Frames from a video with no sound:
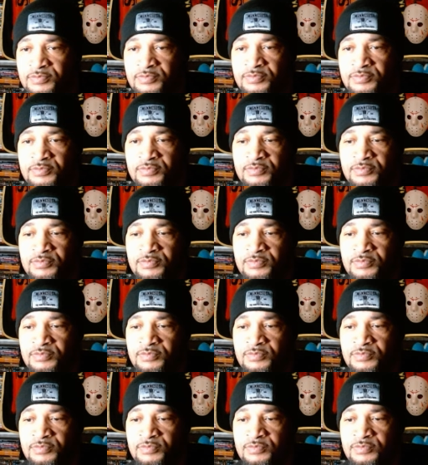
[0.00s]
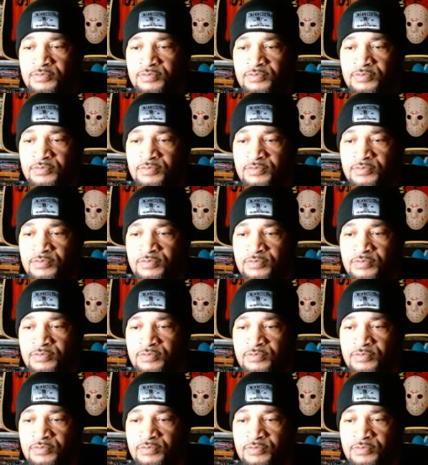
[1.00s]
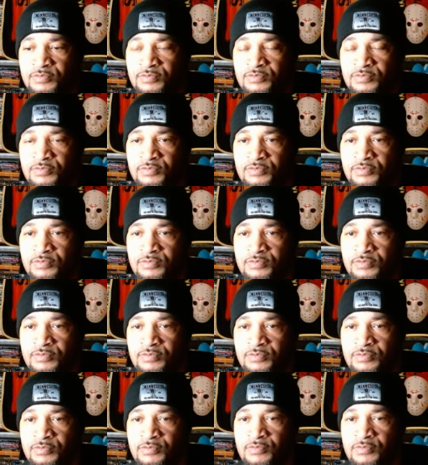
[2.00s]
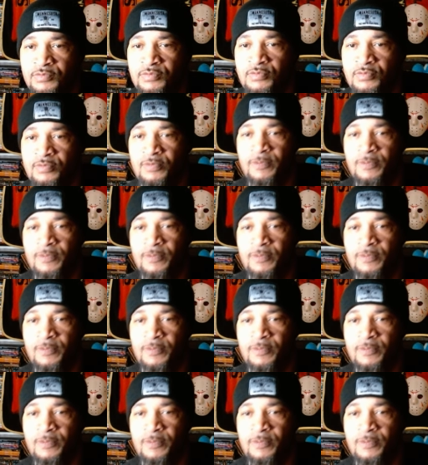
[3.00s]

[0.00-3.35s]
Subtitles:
[no speech]